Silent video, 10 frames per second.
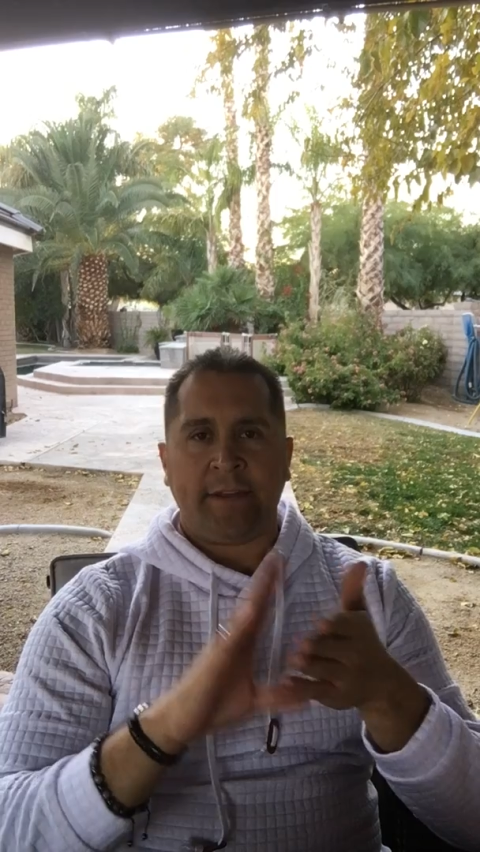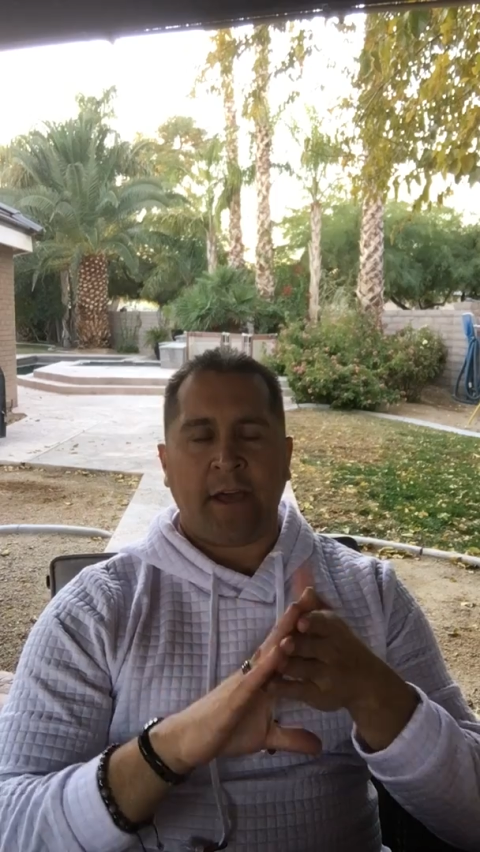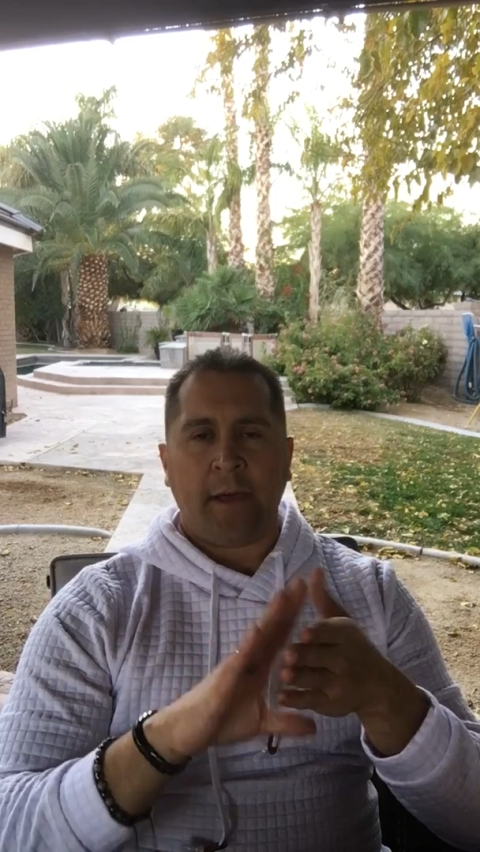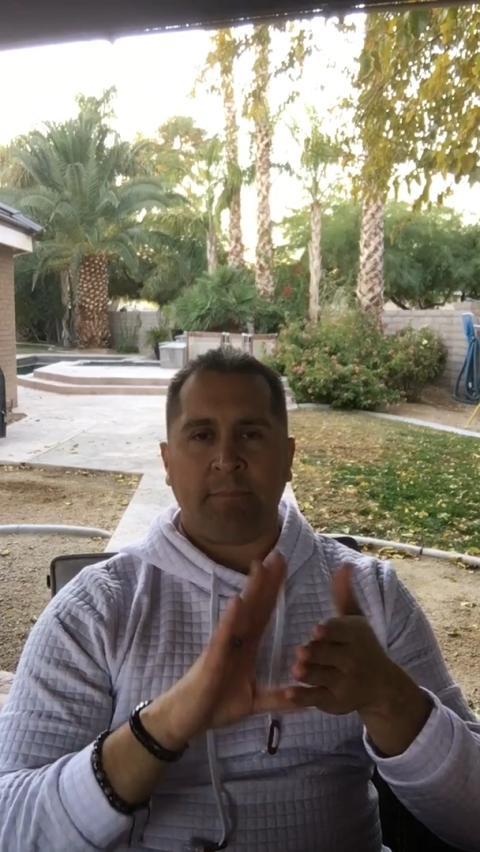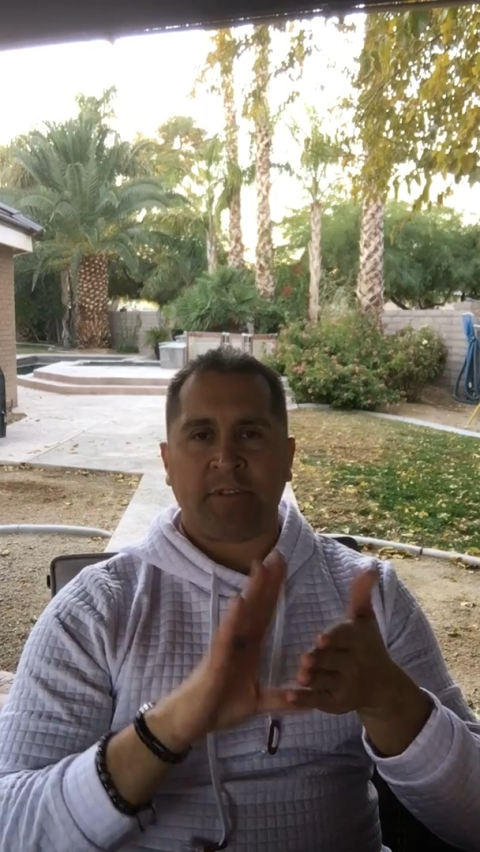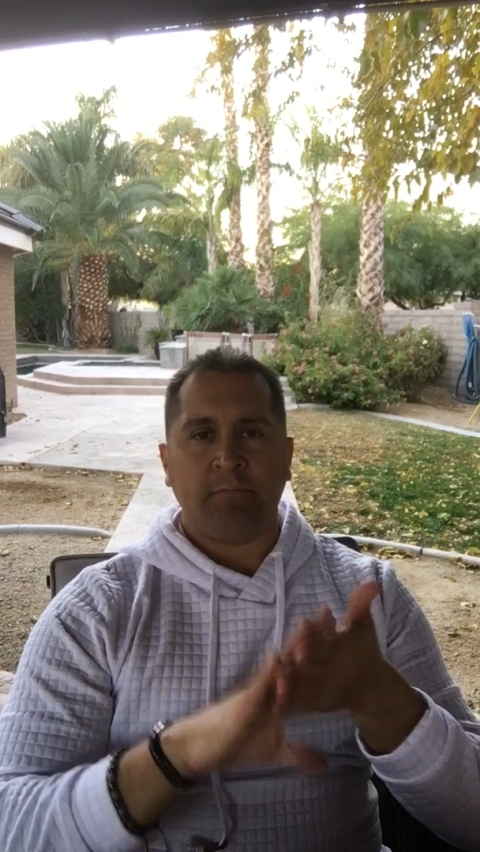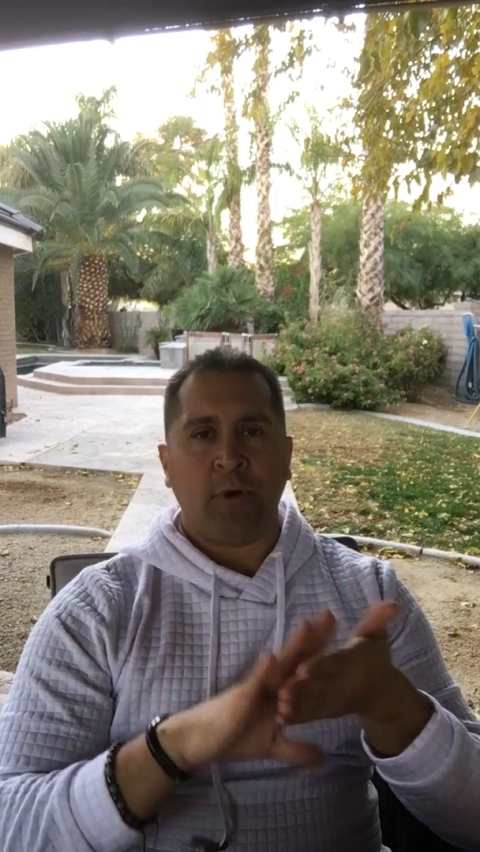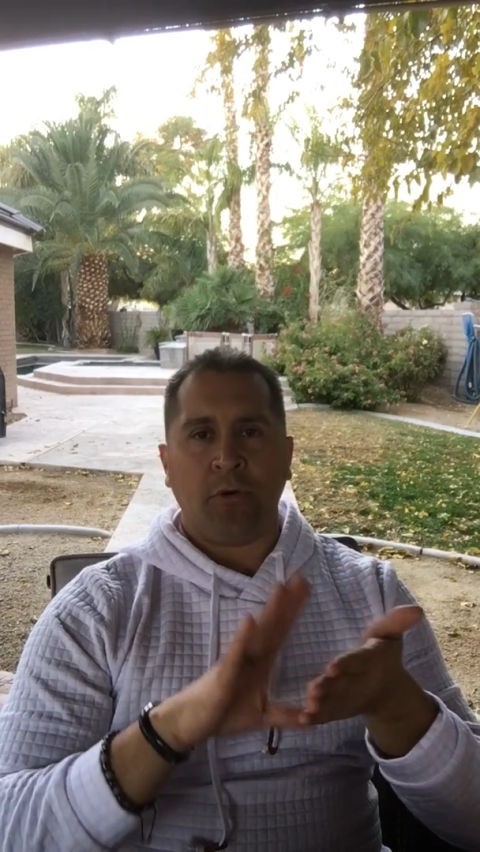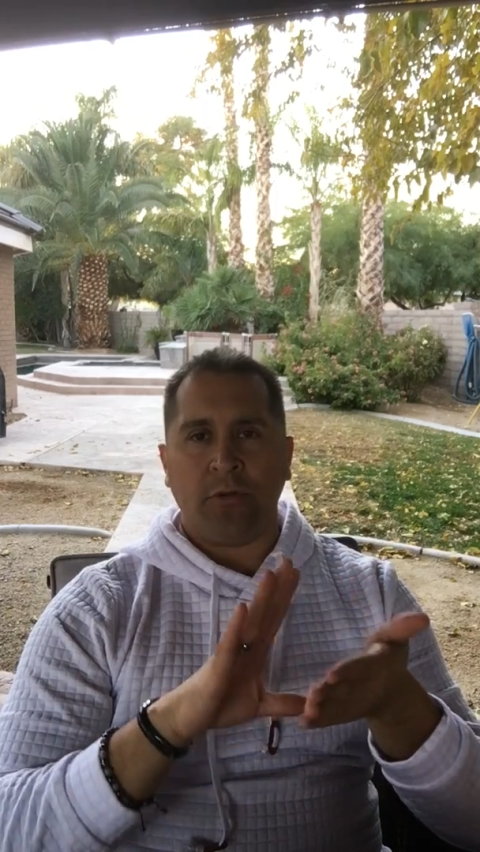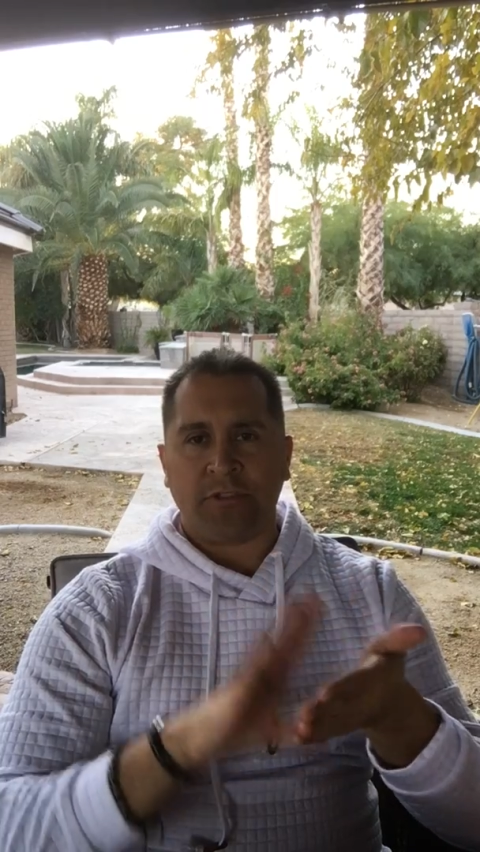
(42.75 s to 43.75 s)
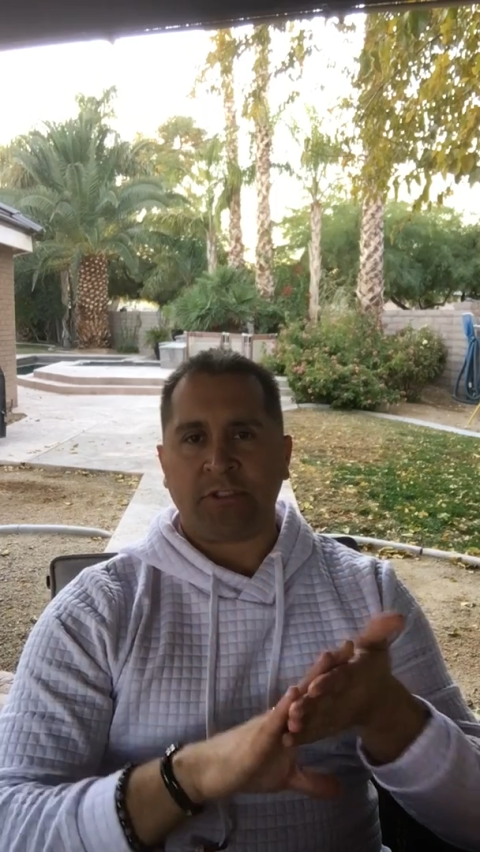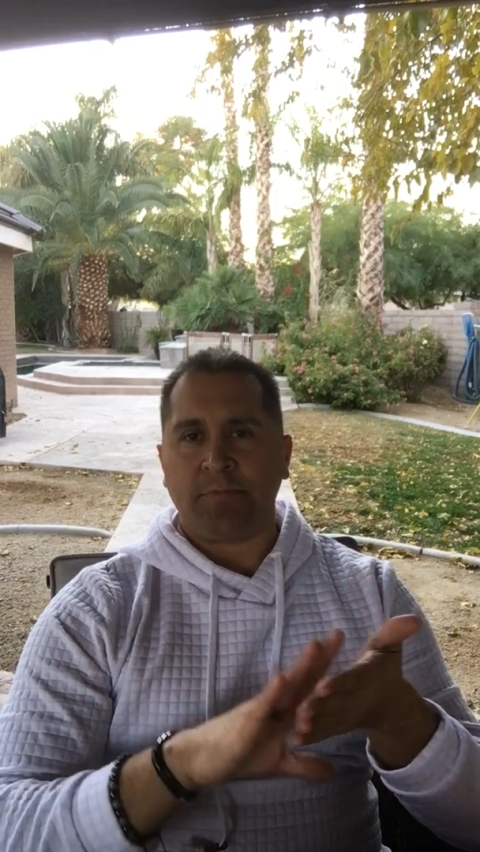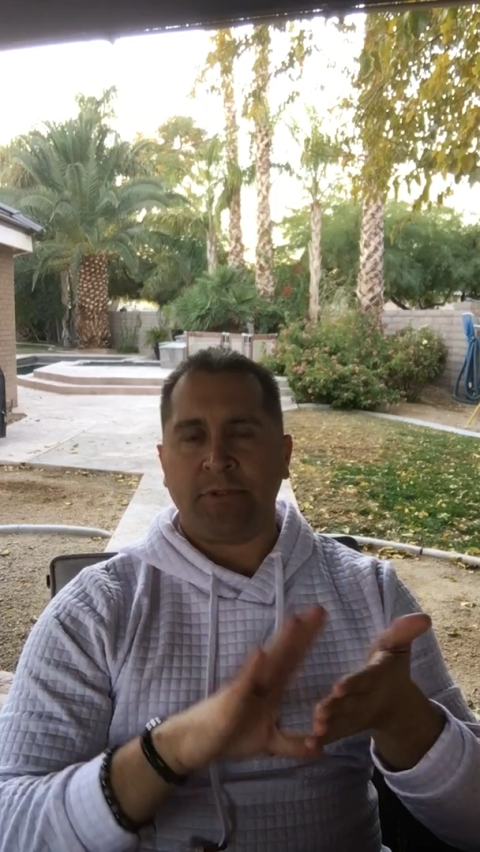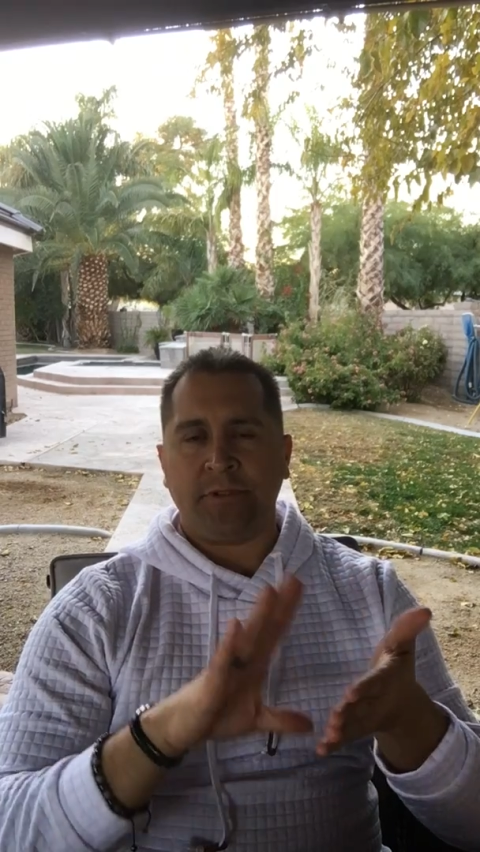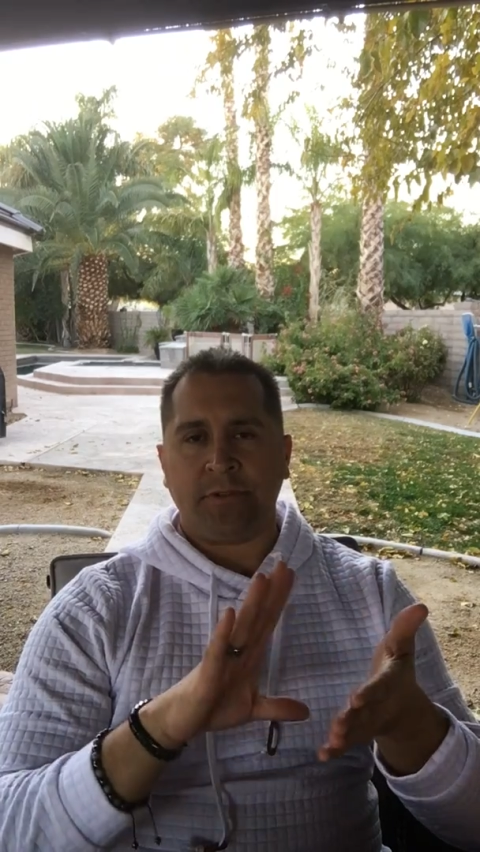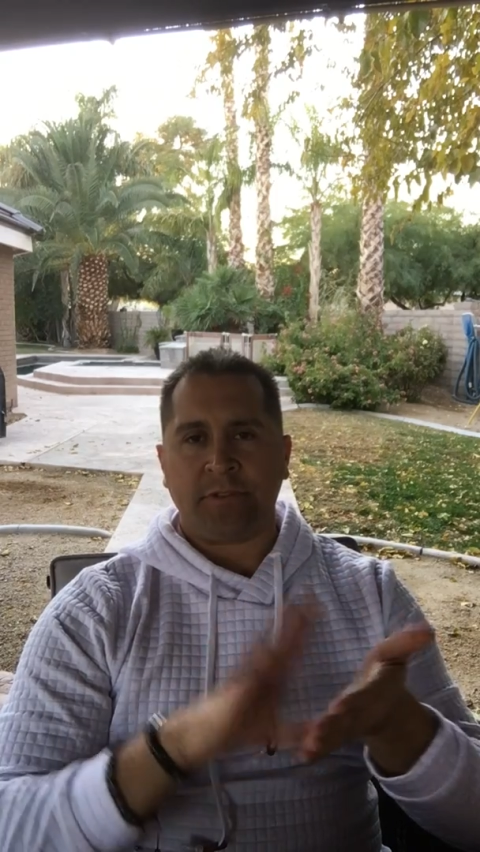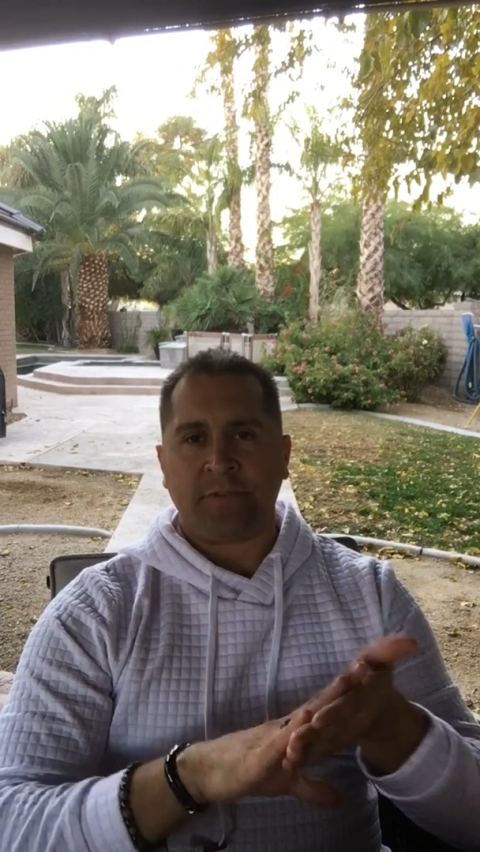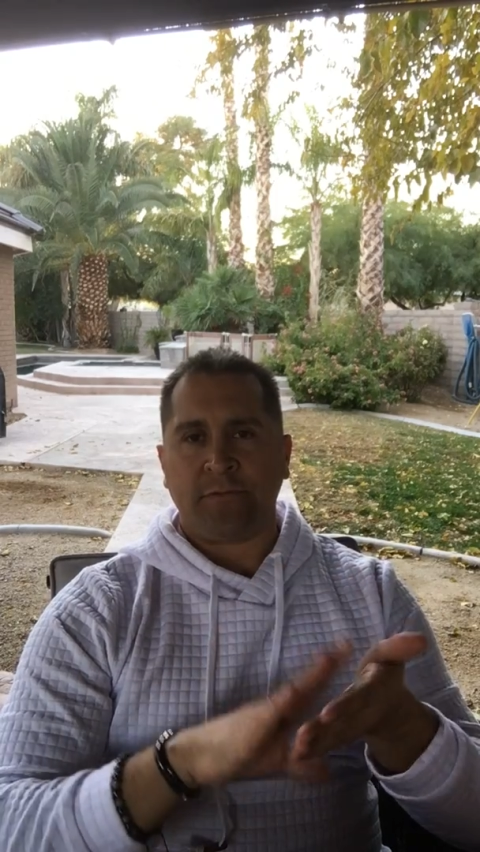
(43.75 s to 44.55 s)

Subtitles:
cups, bowls, spoons,